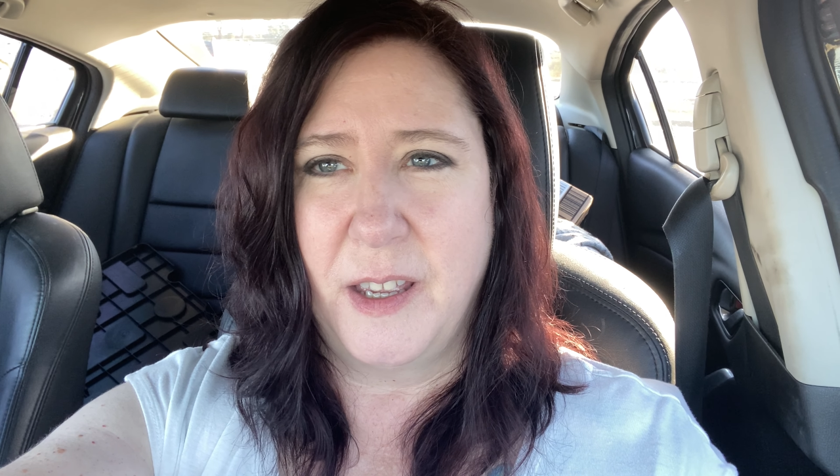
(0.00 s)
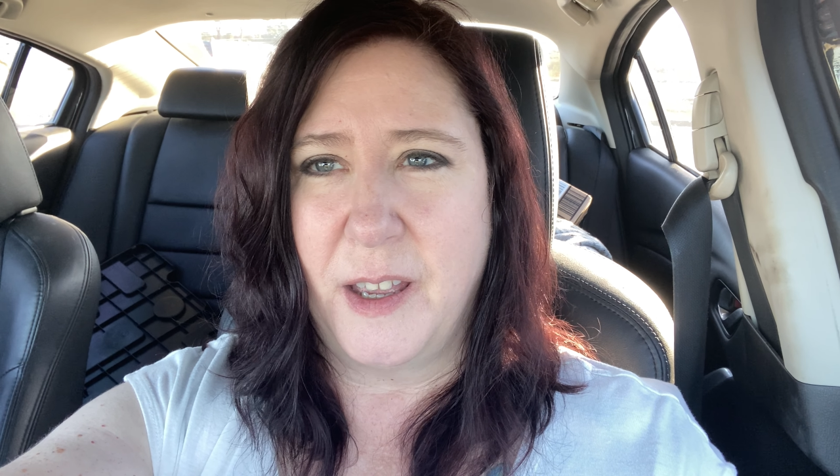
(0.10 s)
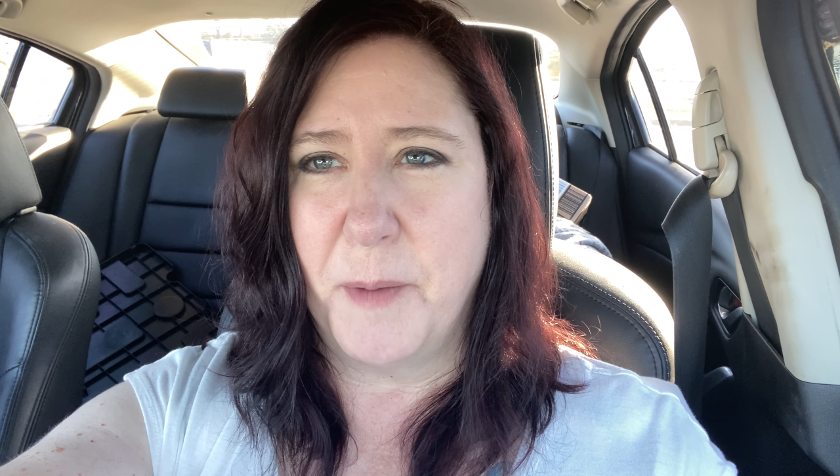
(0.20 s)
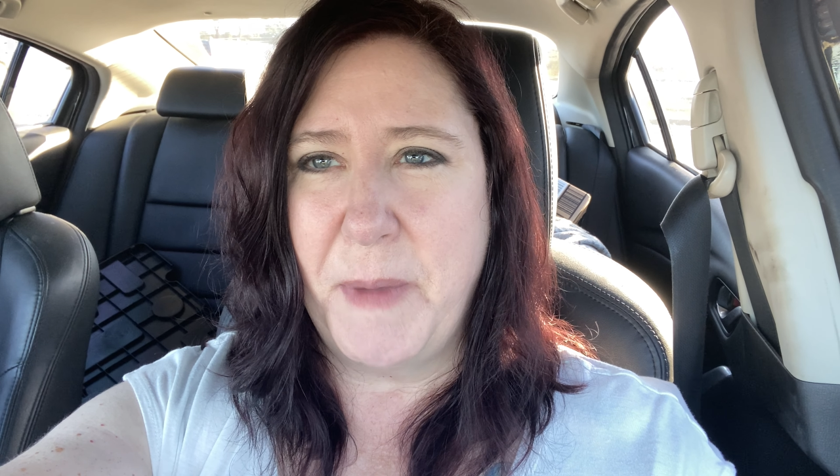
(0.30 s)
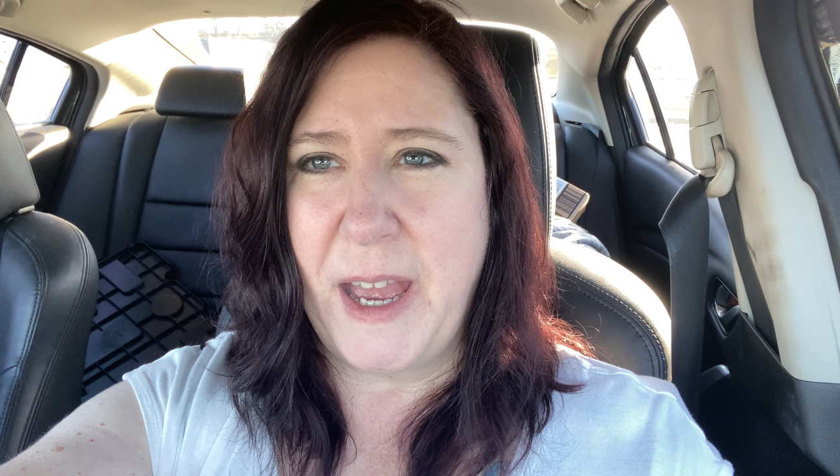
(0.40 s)

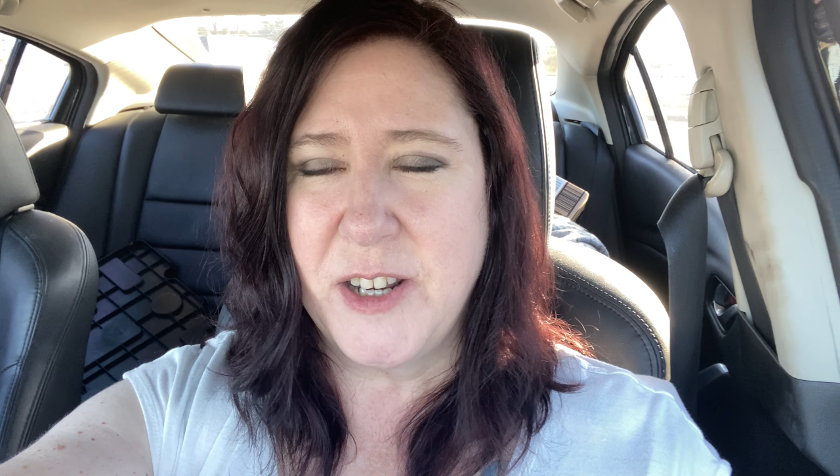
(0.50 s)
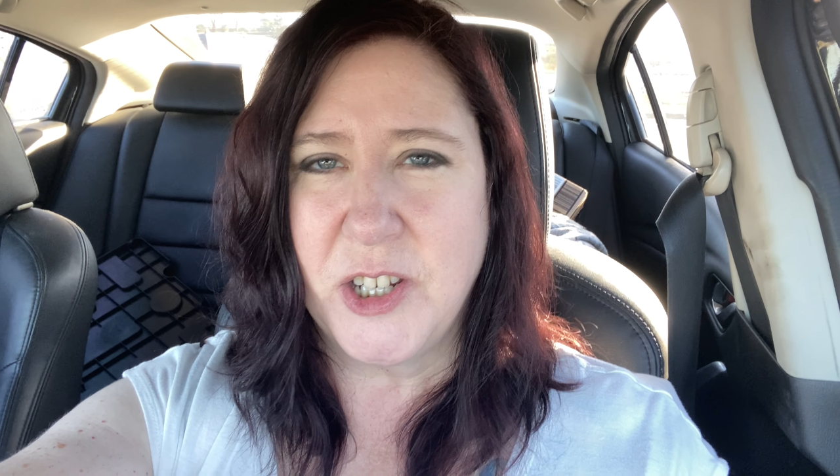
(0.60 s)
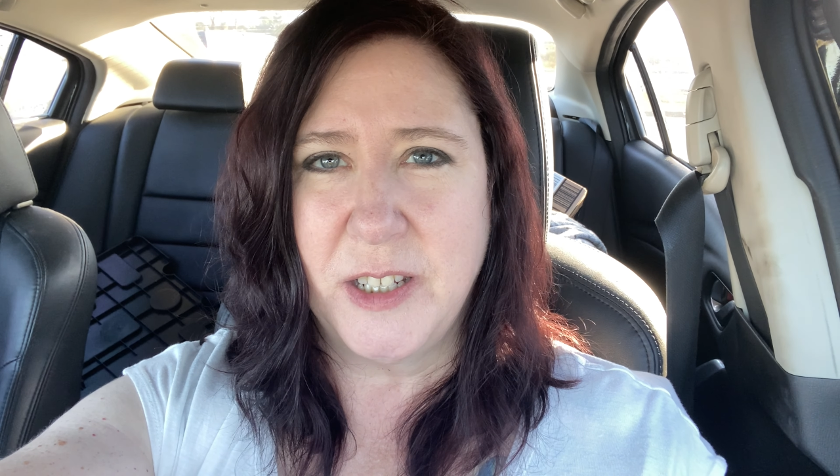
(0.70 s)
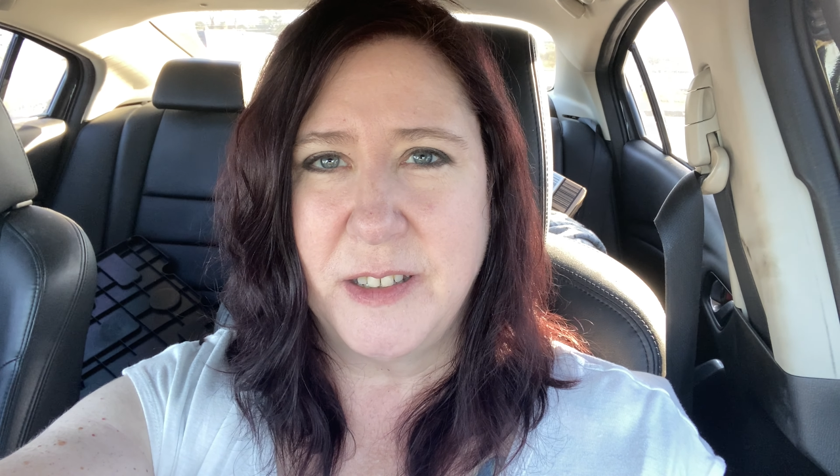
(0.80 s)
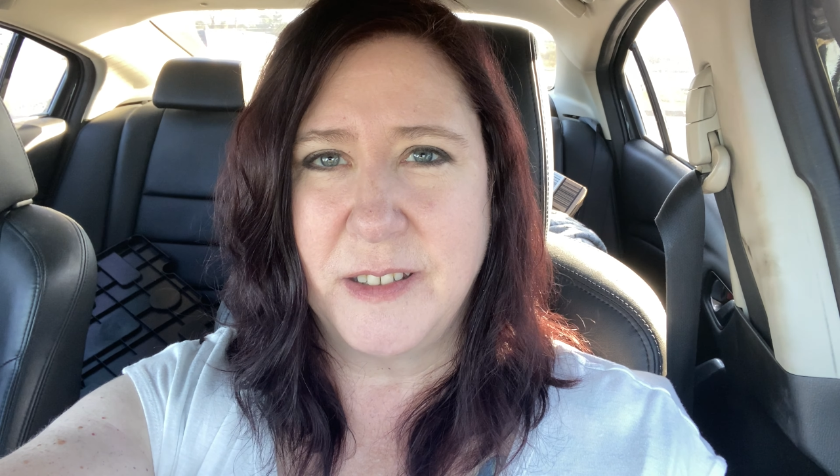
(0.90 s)

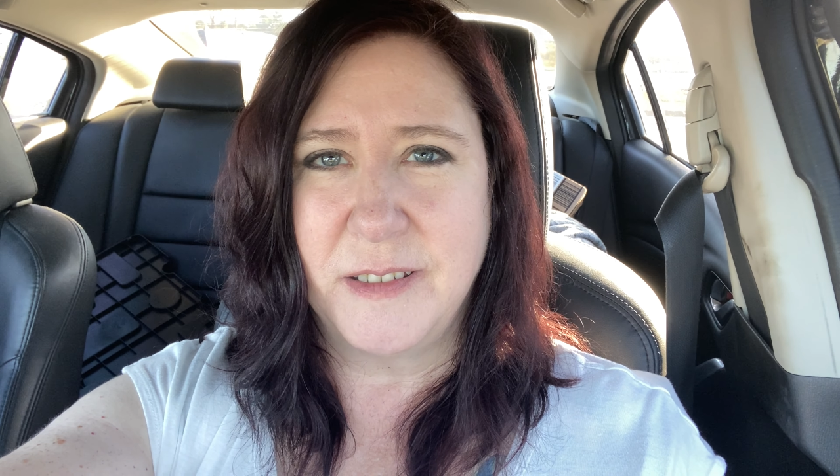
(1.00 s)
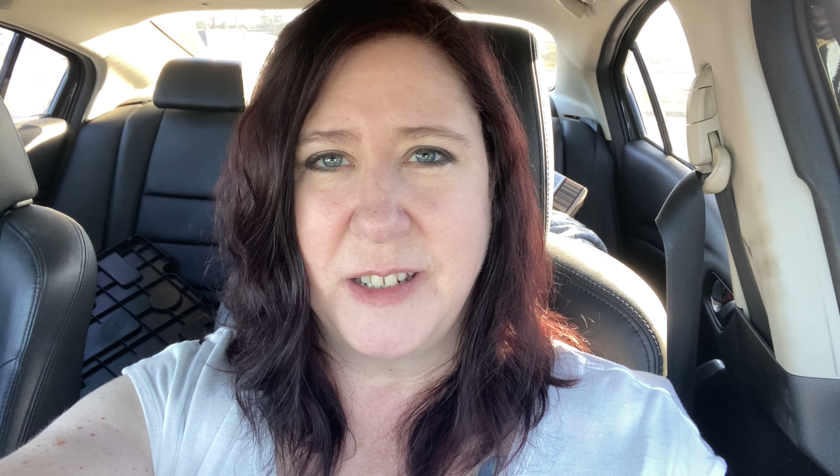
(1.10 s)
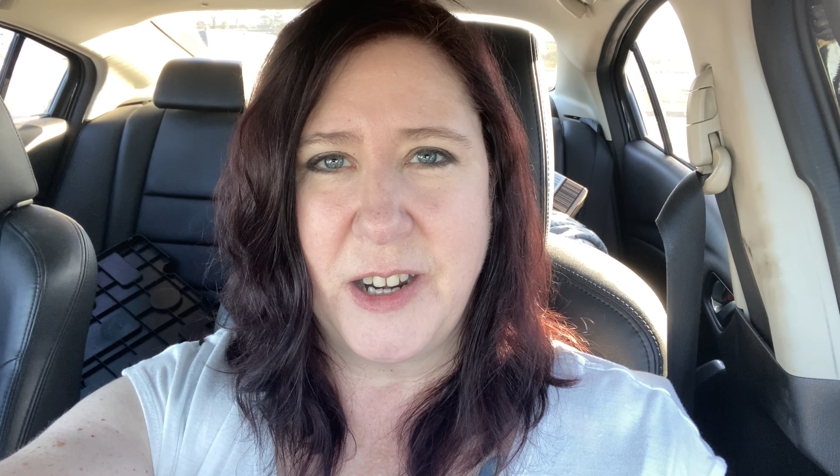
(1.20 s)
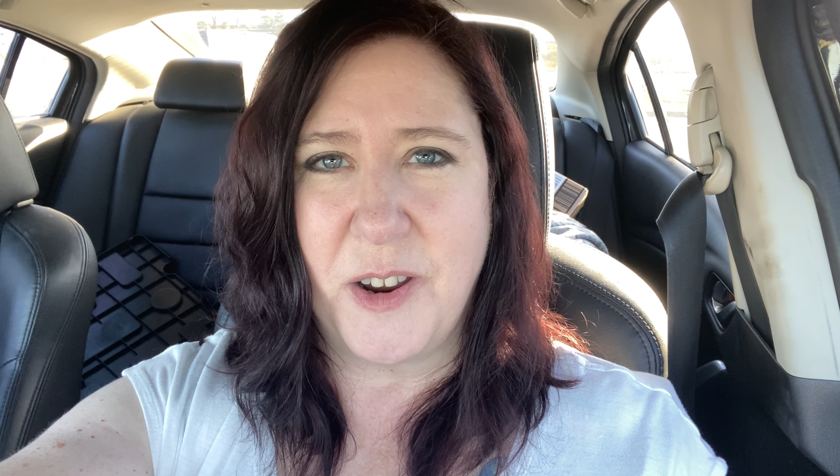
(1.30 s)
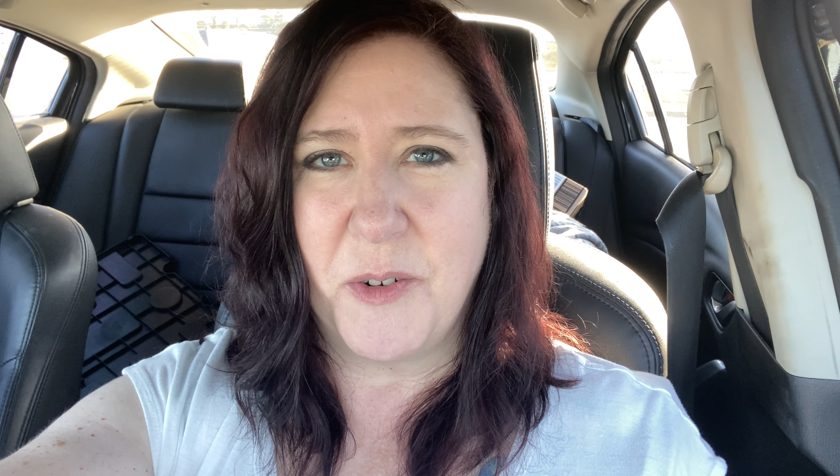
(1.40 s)
Imagine,
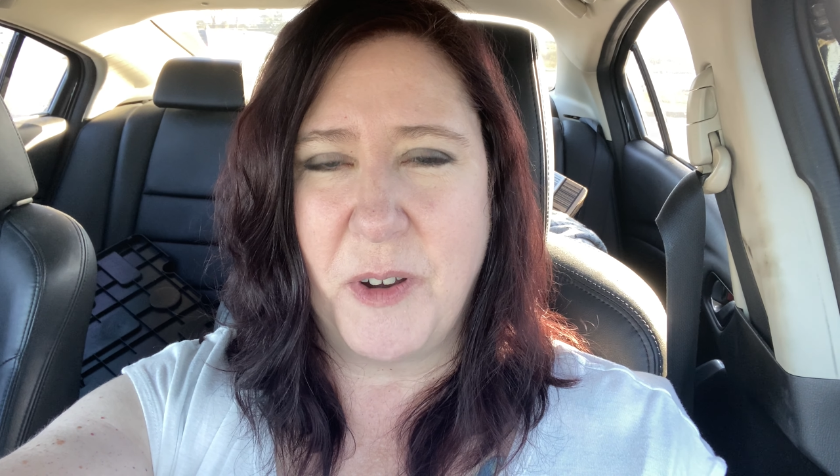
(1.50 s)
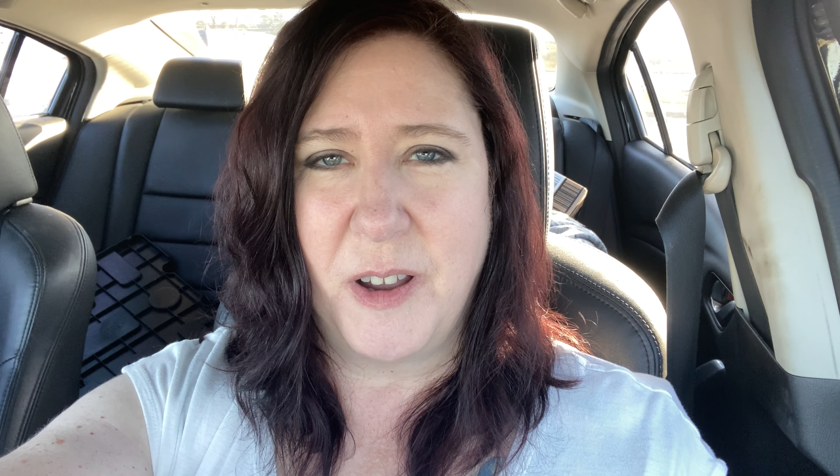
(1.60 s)
you know,